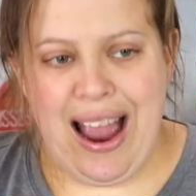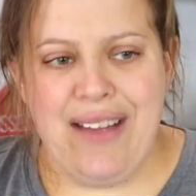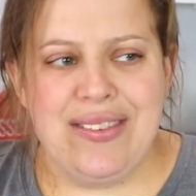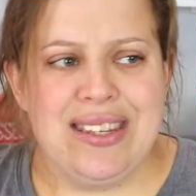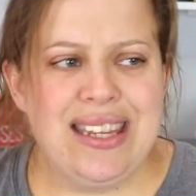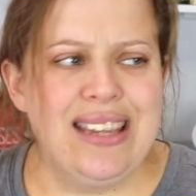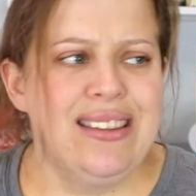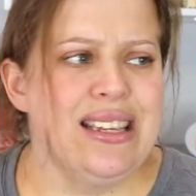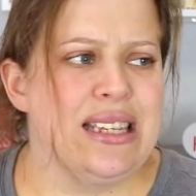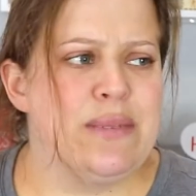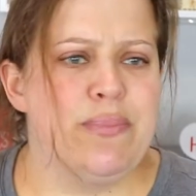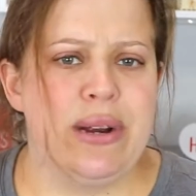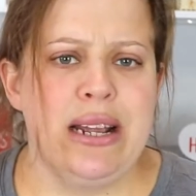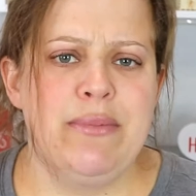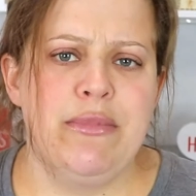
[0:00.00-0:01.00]
I've seen
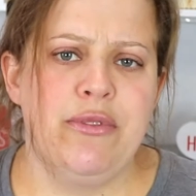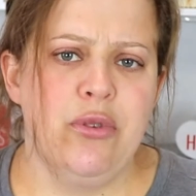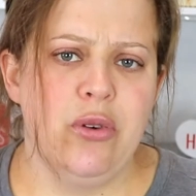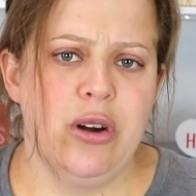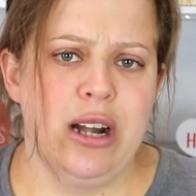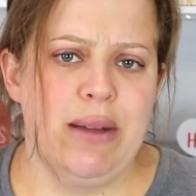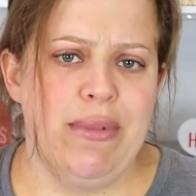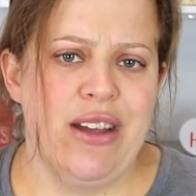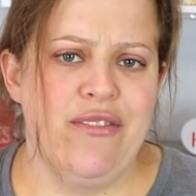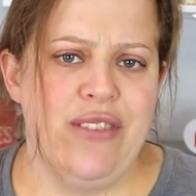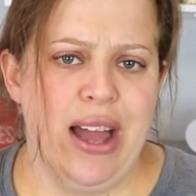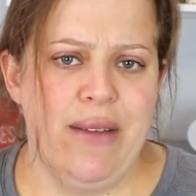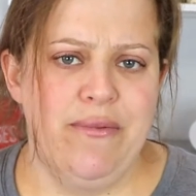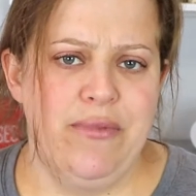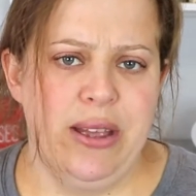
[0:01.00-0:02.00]
this brand before in my
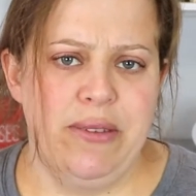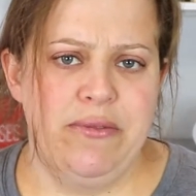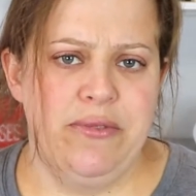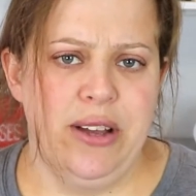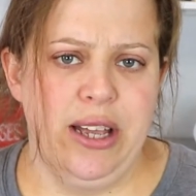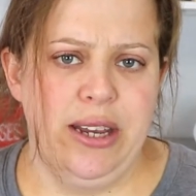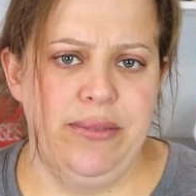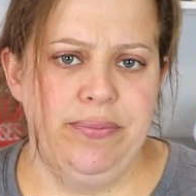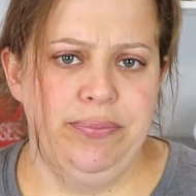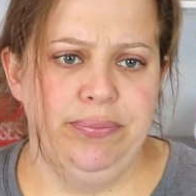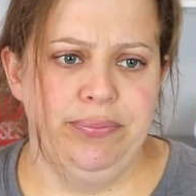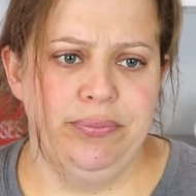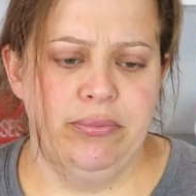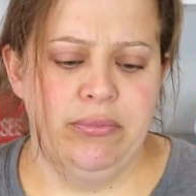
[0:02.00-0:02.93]
FabFitFun.